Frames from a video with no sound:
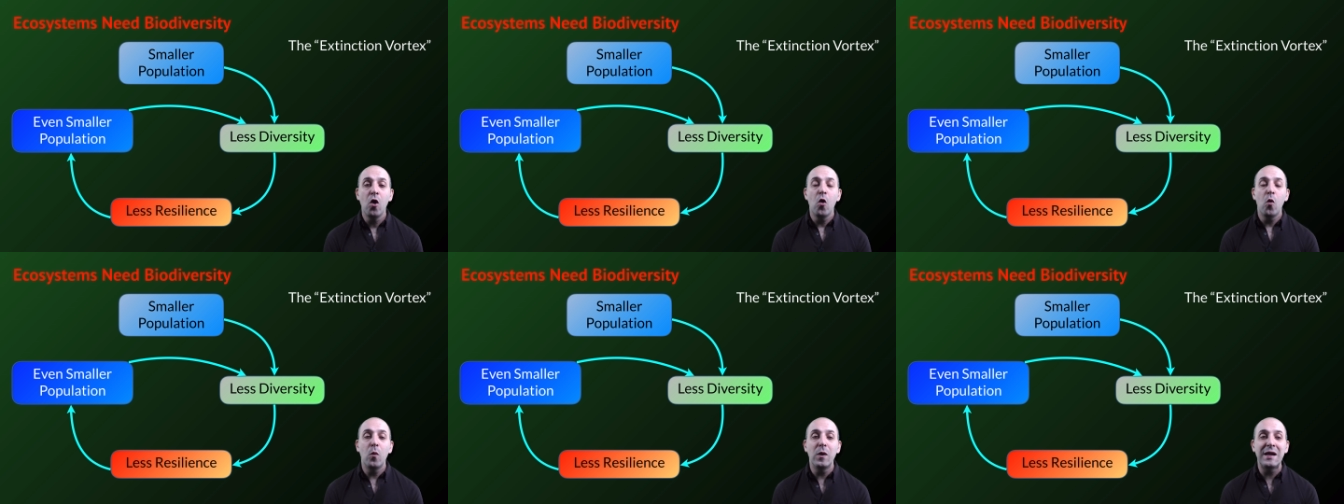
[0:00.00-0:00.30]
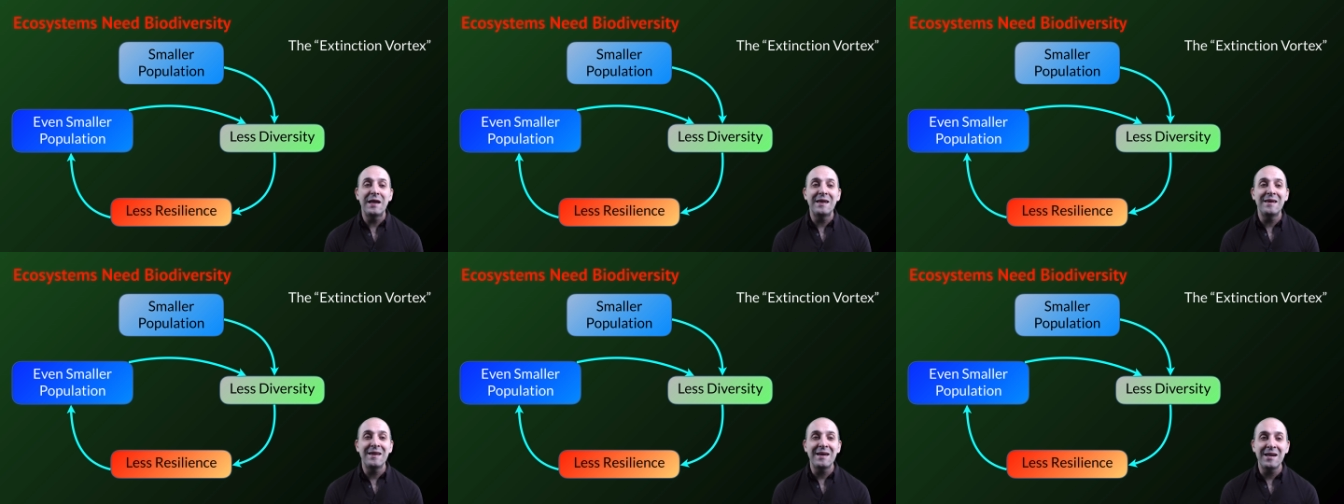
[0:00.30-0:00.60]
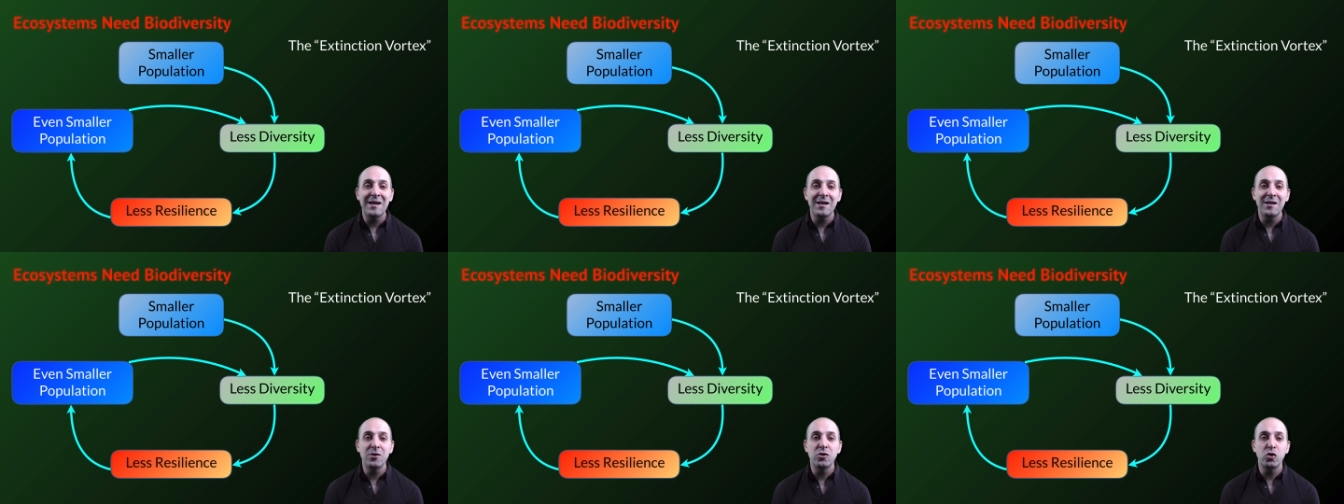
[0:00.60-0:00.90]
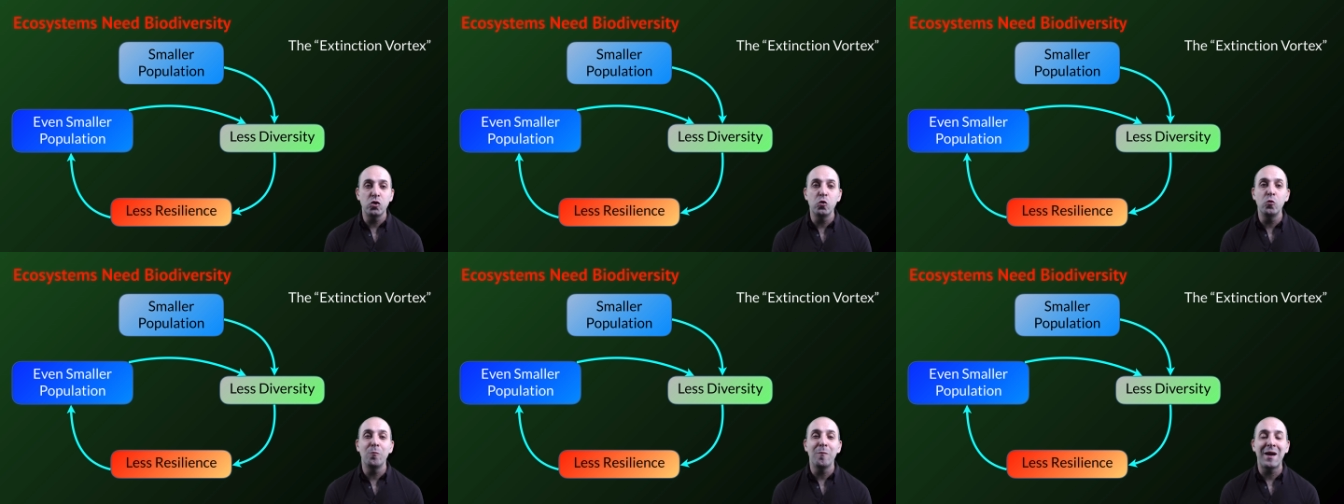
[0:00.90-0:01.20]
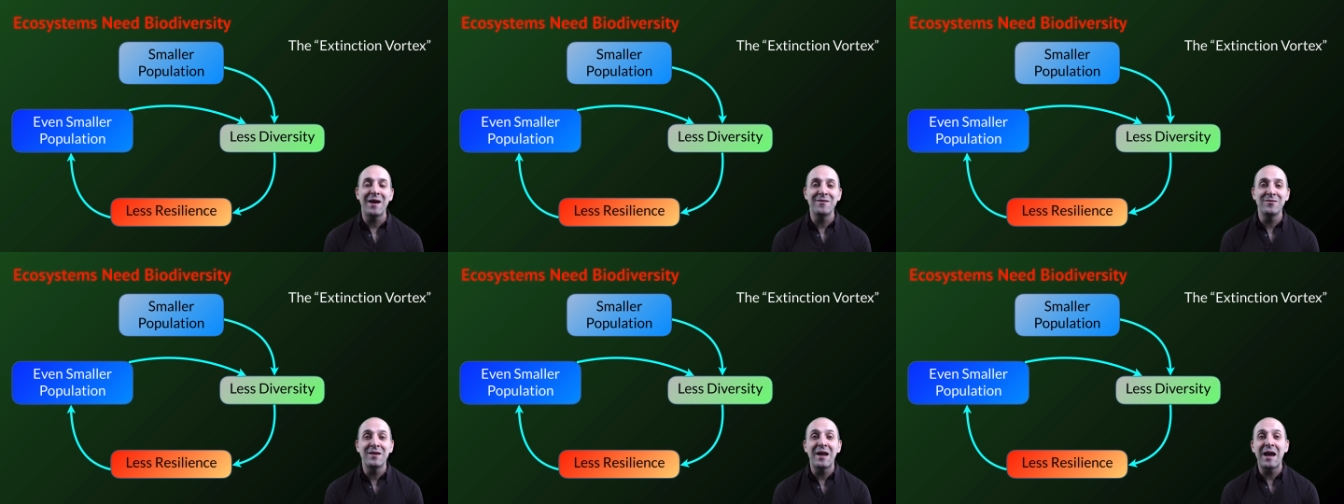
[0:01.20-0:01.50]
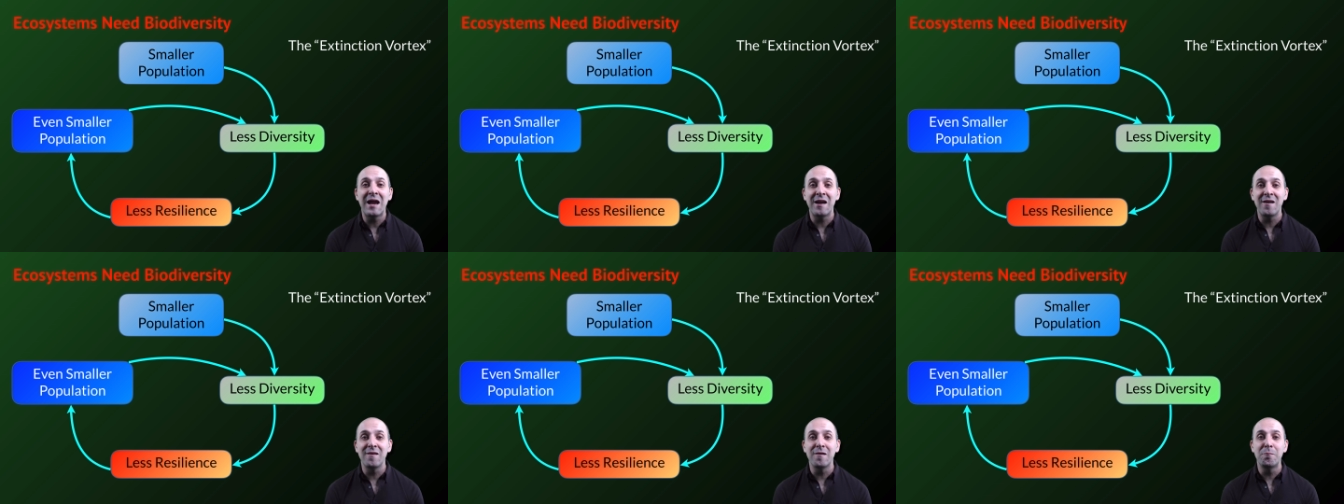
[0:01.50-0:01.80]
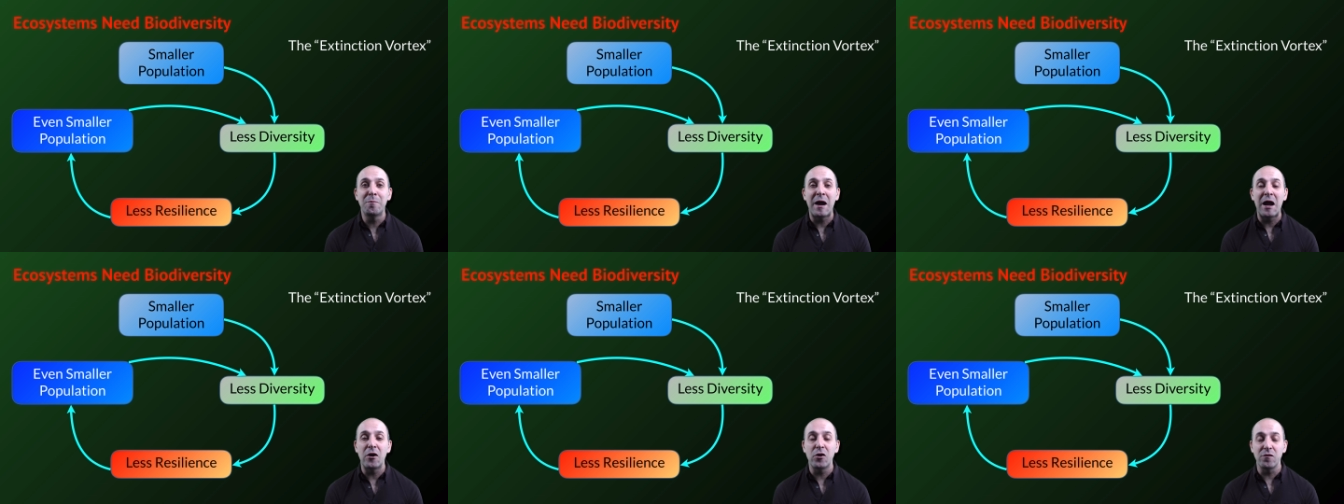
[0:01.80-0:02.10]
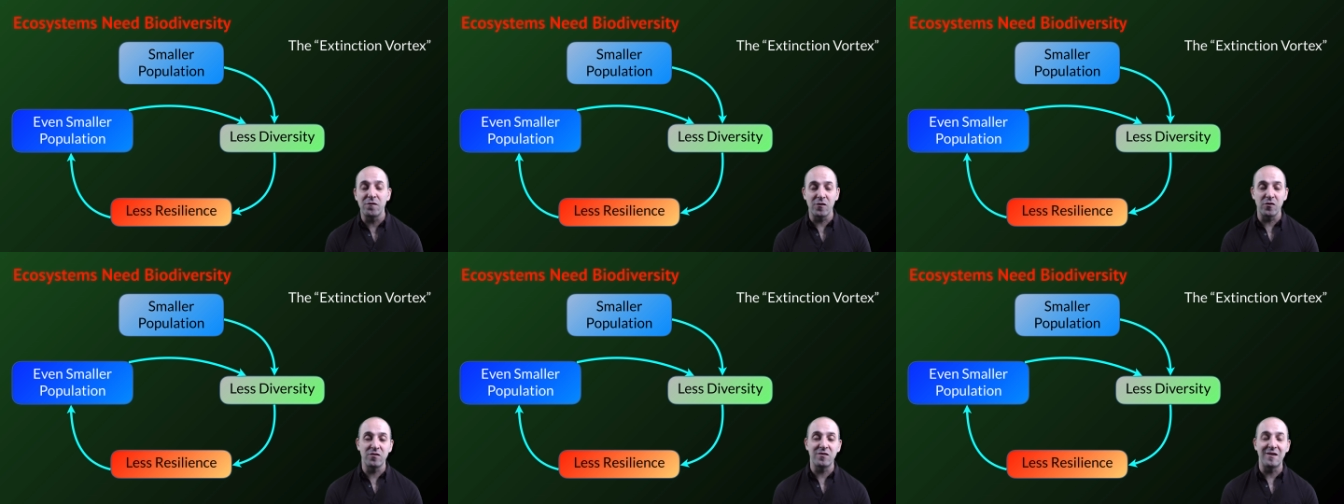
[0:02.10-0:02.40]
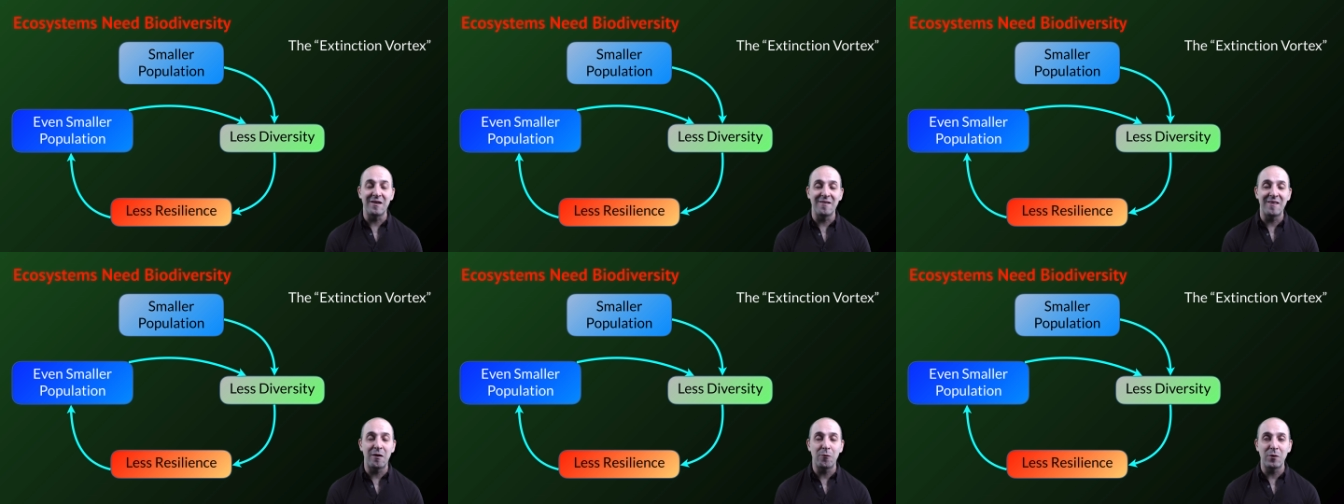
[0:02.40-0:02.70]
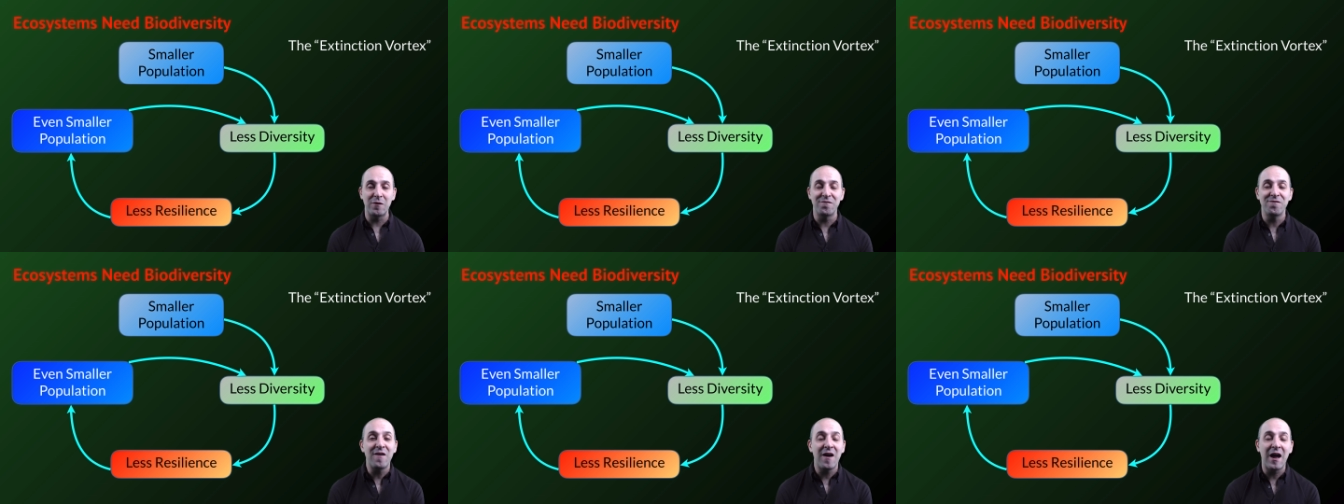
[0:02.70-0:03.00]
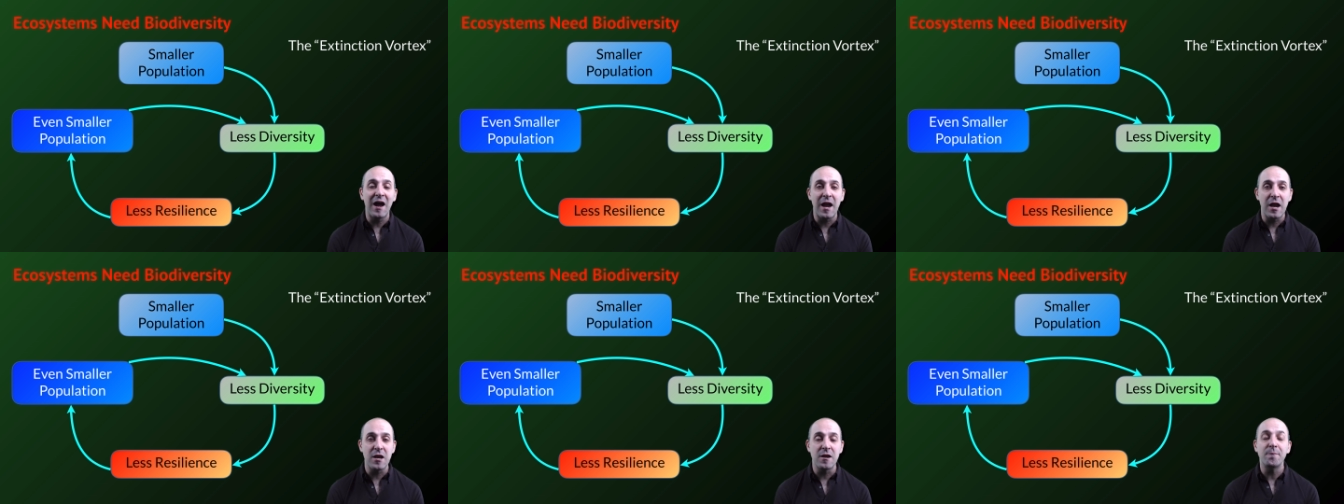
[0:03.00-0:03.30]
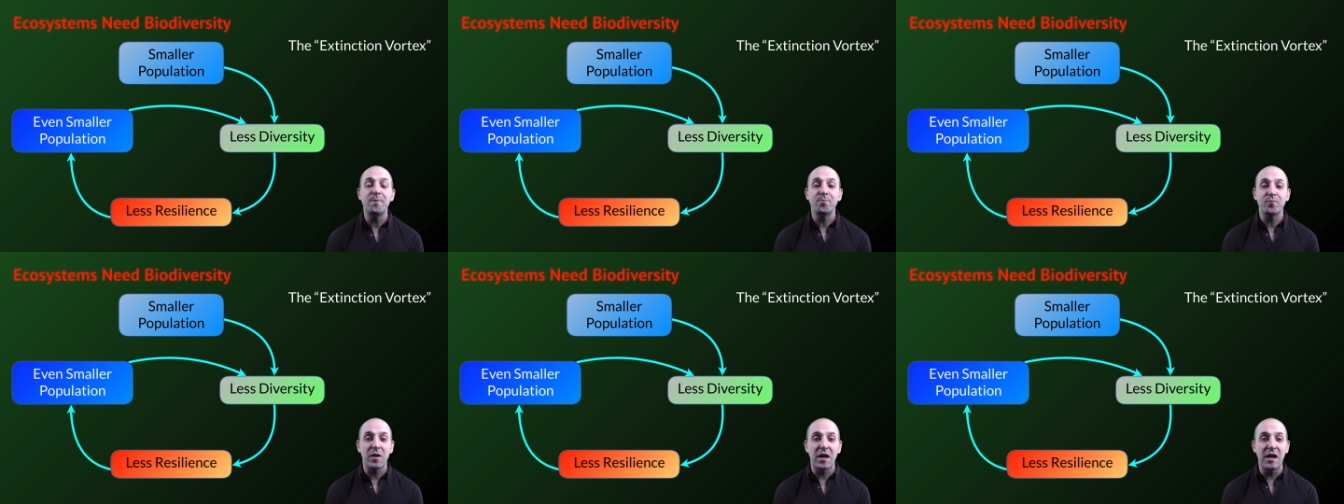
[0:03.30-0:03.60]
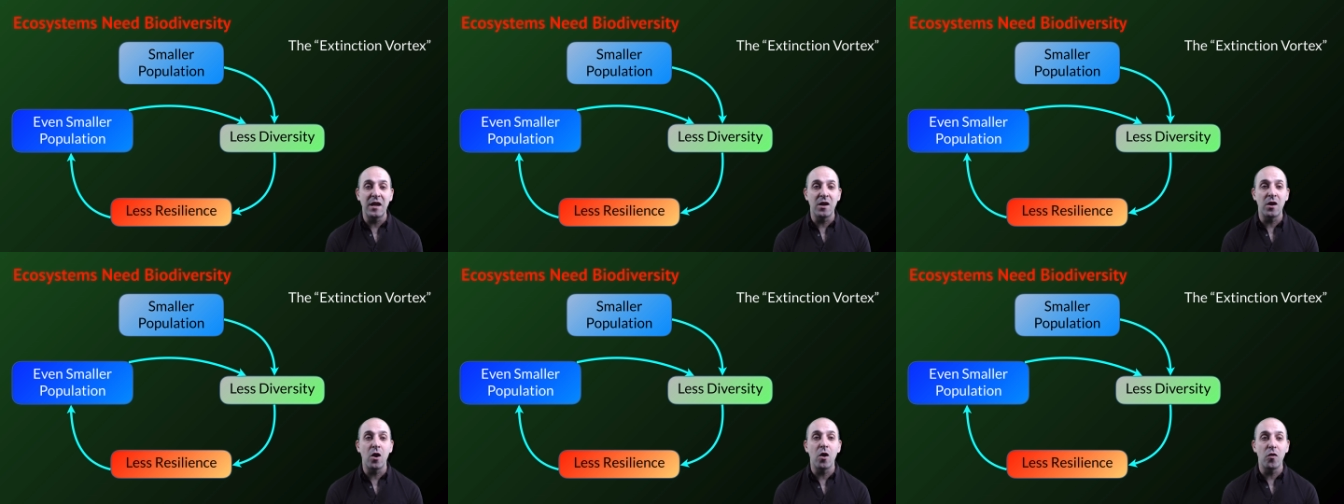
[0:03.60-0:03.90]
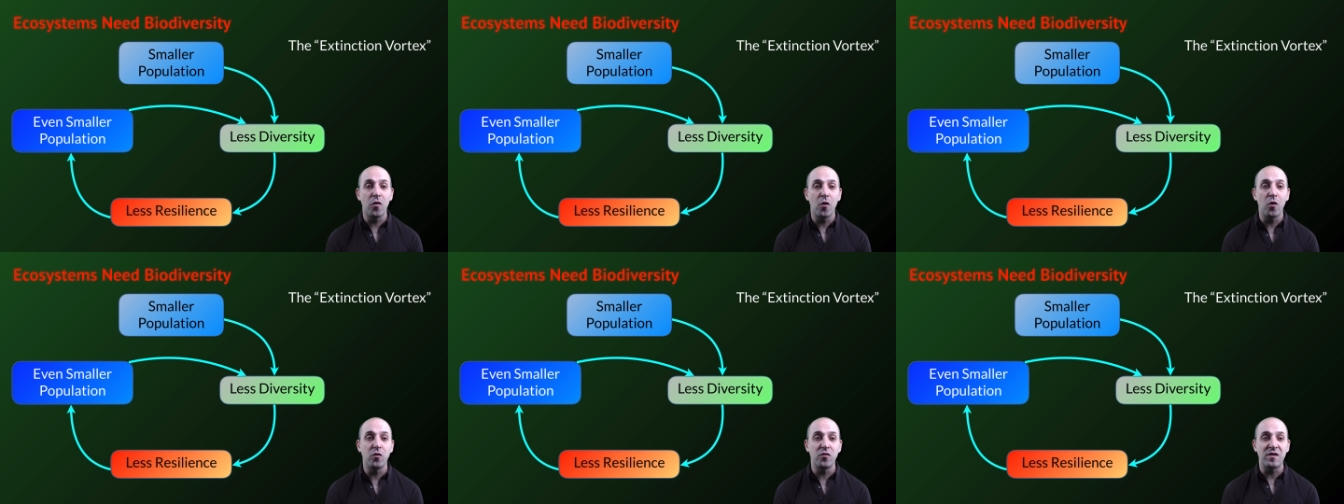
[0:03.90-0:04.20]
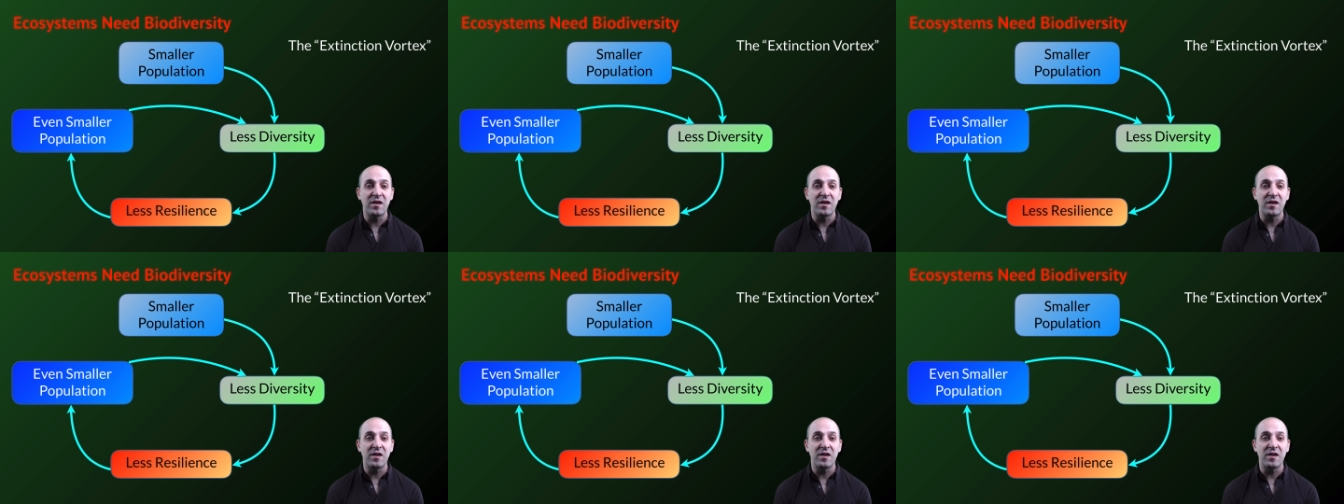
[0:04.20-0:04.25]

we need to maintain the biodiversity that we find in those